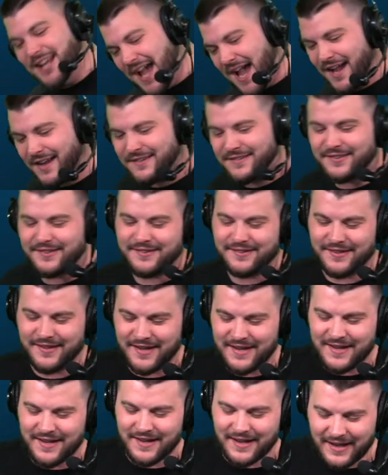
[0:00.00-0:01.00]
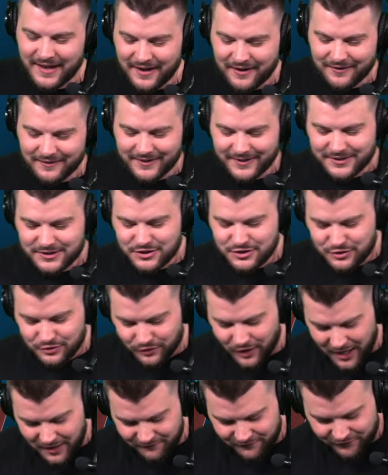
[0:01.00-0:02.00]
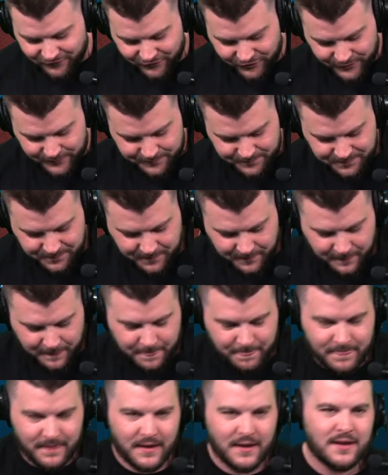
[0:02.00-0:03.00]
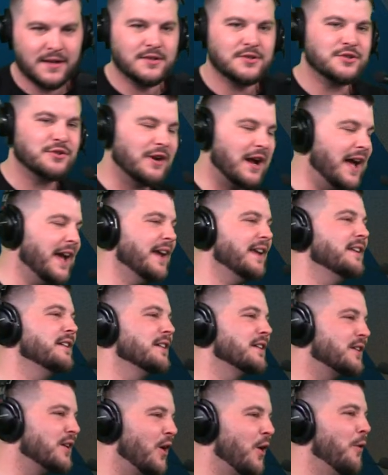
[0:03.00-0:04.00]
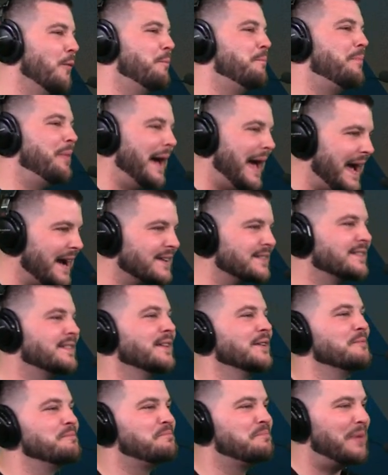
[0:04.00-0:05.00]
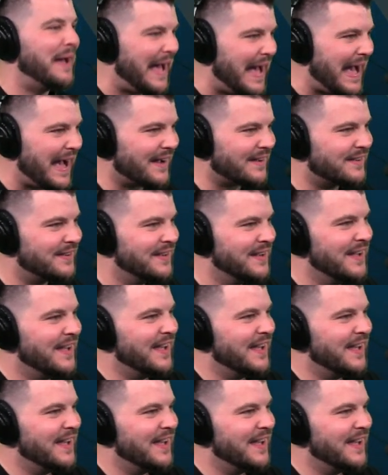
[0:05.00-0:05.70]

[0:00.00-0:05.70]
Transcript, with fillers: Knicks? Eric Trump trying to go back-to-back